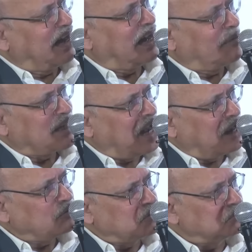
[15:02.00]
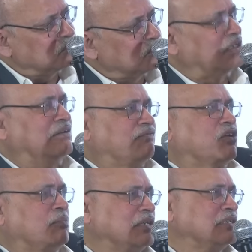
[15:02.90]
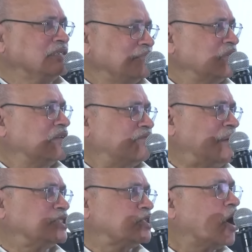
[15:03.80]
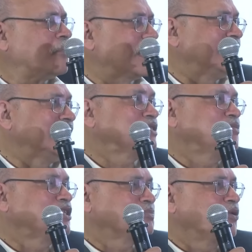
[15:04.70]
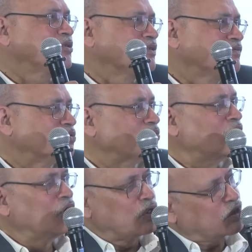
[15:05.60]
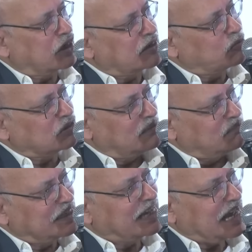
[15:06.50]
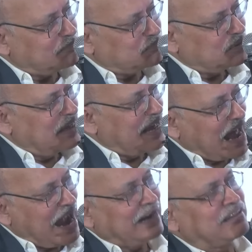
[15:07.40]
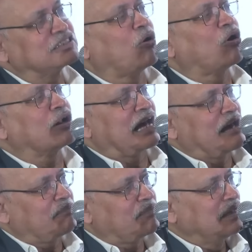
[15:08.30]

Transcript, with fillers: I mean, how do you, uh, from a, uh, from a stock market expert's point of view, look at both the mid cap and the small cap,